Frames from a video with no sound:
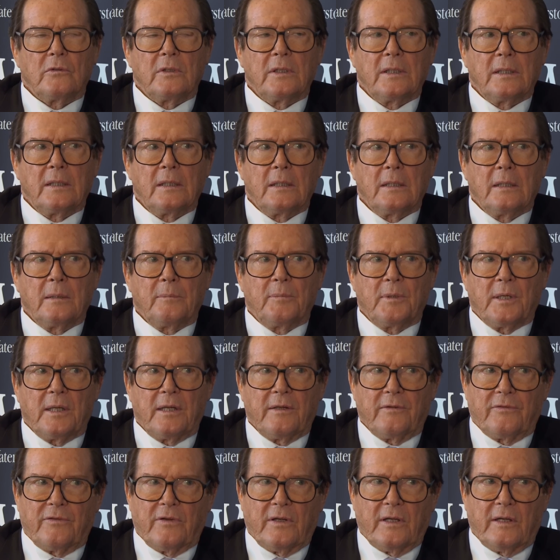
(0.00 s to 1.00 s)
really
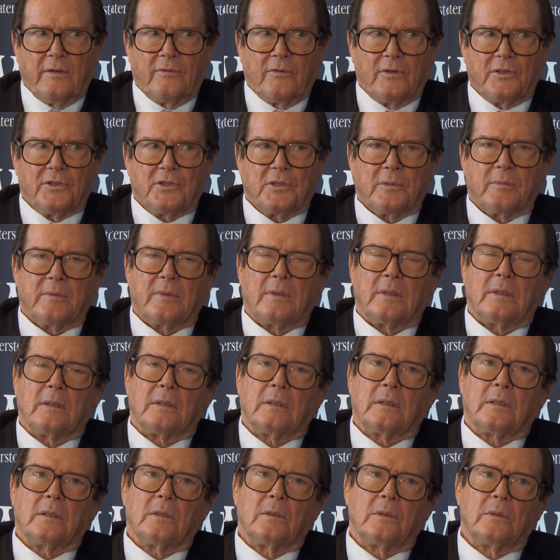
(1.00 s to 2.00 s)
play favourites
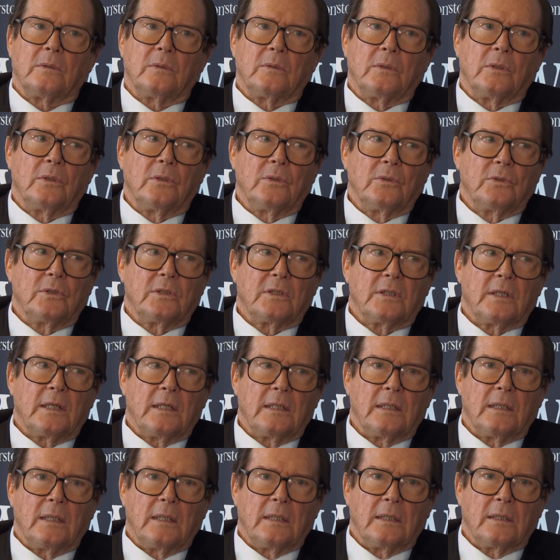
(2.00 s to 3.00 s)
about who did I
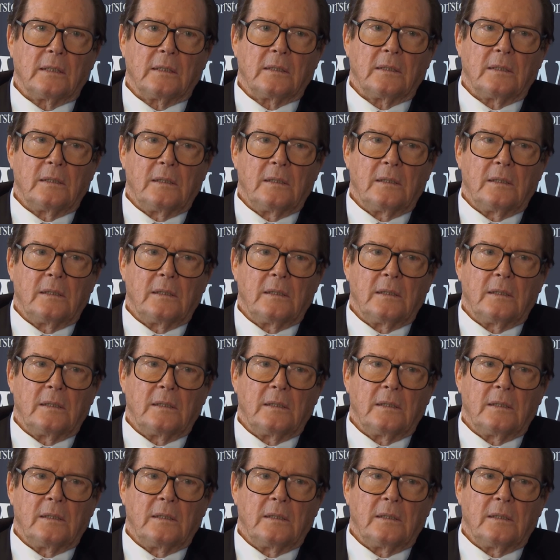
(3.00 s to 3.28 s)
like.